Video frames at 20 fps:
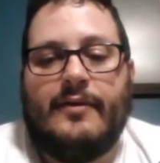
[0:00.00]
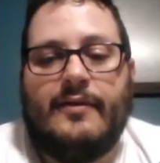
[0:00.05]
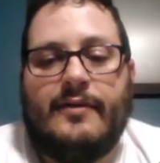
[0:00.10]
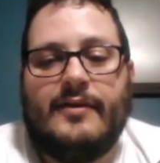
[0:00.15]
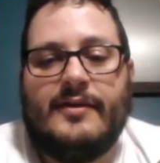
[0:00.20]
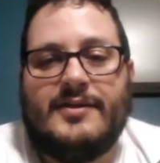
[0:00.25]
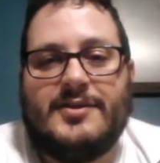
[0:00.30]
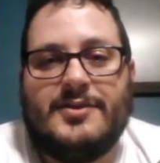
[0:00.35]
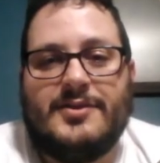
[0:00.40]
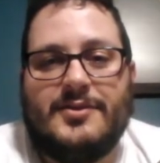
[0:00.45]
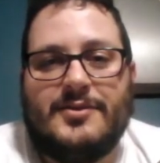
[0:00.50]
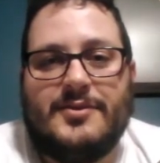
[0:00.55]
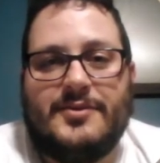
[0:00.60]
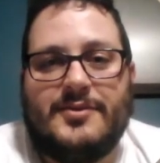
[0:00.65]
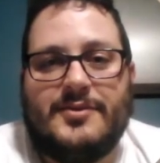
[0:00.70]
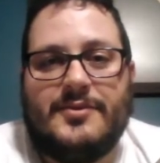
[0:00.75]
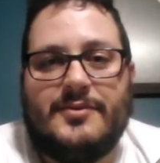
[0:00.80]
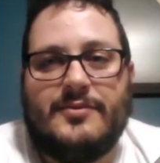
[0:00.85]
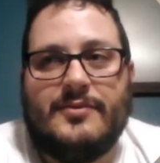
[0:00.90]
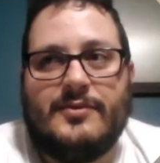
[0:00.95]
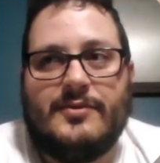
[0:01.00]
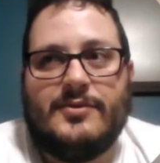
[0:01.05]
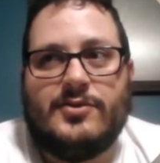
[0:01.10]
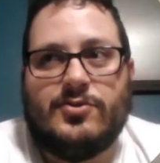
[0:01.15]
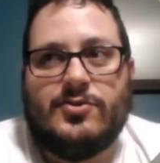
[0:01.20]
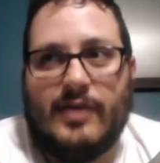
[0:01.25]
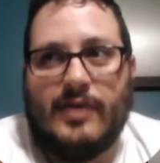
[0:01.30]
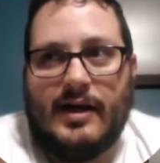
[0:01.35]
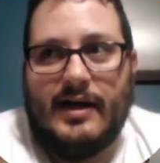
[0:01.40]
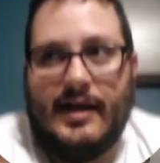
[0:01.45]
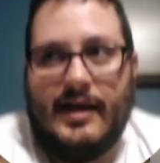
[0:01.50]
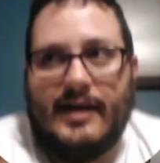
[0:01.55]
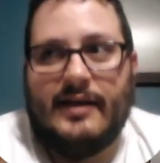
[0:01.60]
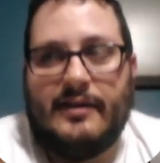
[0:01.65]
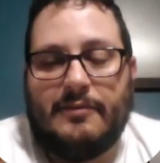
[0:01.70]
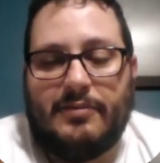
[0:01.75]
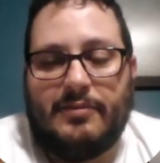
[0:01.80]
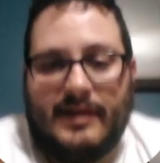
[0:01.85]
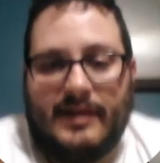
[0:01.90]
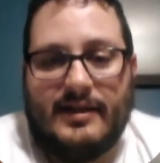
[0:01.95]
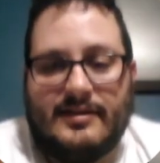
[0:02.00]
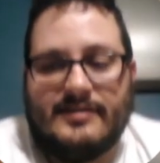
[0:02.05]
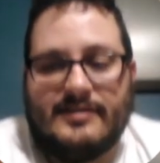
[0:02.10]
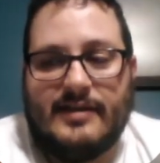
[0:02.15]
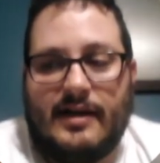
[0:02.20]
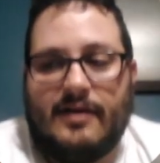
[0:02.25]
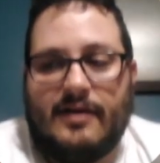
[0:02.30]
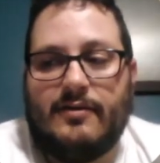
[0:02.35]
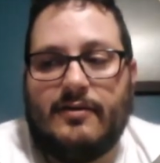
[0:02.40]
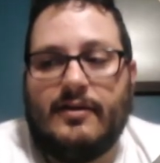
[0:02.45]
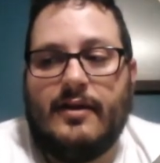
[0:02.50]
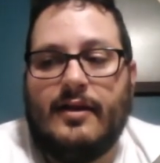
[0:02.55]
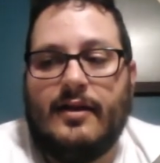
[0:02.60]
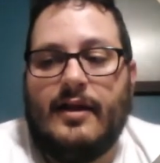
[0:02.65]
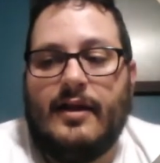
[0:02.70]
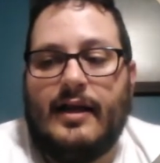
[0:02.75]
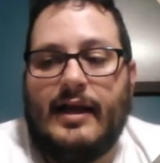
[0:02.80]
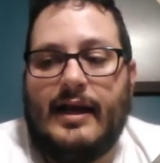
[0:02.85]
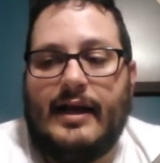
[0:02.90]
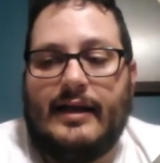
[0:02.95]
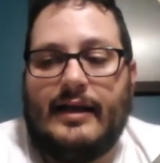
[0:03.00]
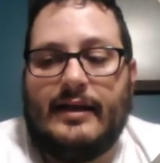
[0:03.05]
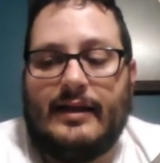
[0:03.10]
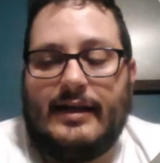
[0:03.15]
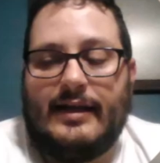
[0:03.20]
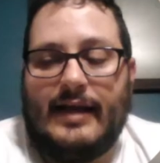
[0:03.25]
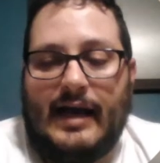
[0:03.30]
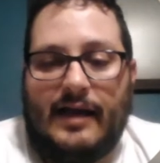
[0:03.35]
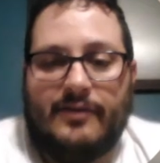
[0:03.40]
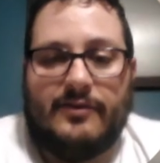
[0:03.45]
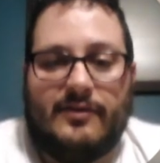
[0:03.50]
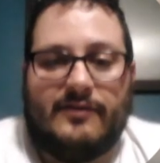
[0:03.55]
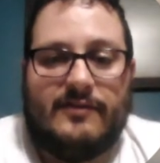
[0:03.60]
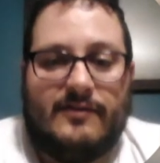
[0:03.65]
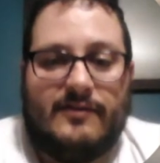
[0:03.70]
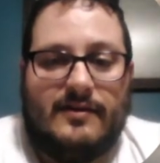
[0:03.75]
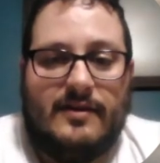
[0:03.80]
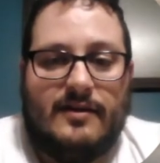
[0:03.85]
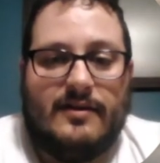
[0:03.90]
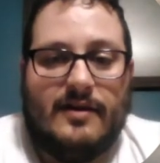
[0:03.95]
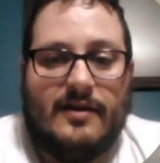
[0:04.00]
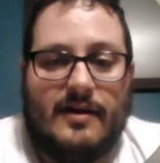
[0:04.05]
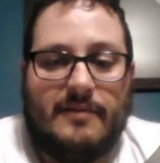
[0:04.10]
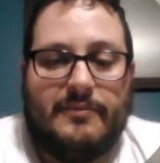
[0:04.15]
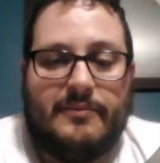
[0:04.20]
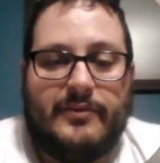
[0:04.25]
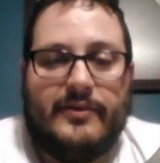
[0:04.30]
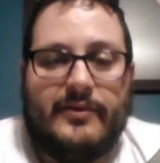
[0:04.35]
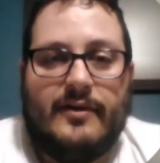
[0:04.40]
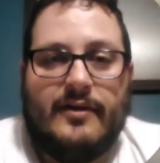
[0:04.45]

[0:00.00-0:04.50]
to dry the plants out and gather the seed up